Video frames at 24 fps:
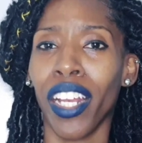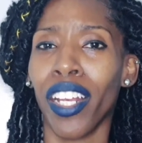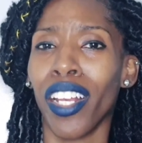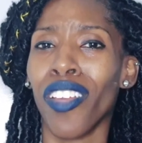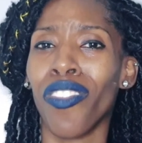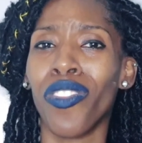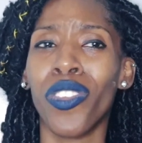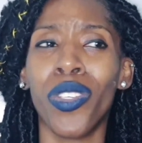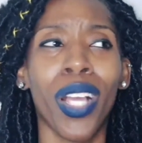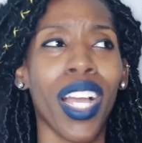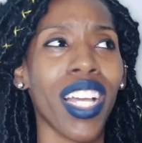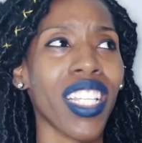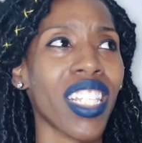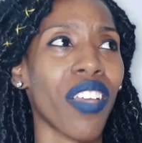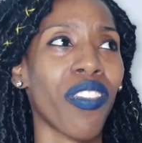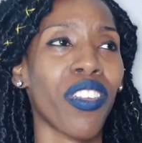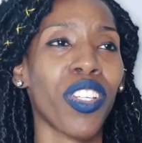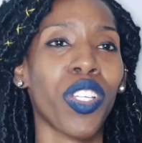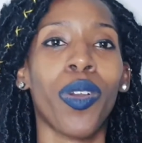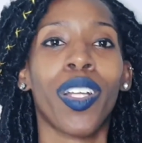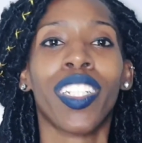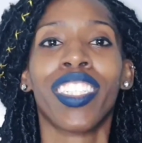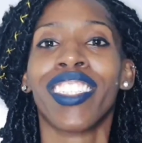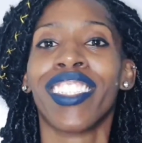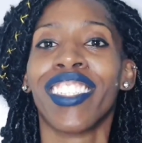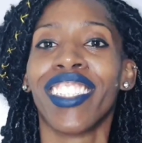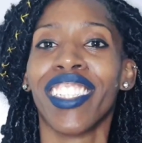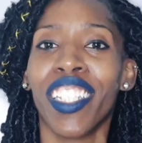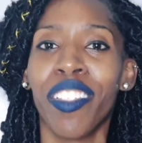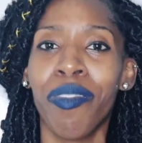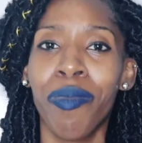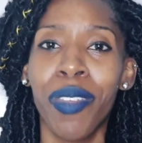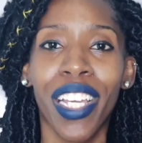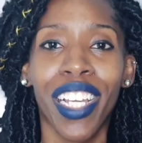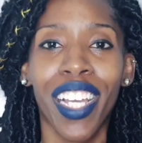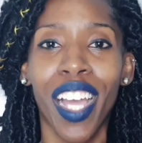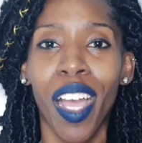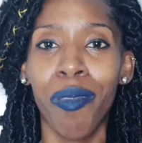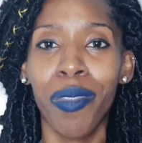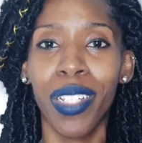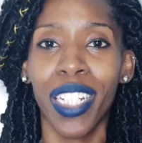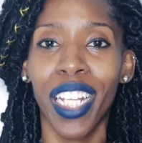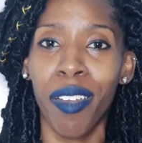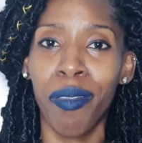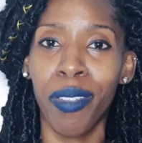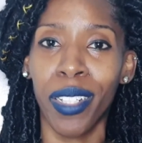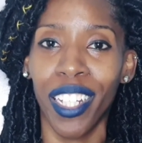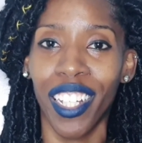And if you guys have any questions, leave me a
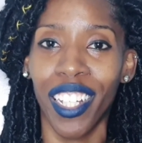comment down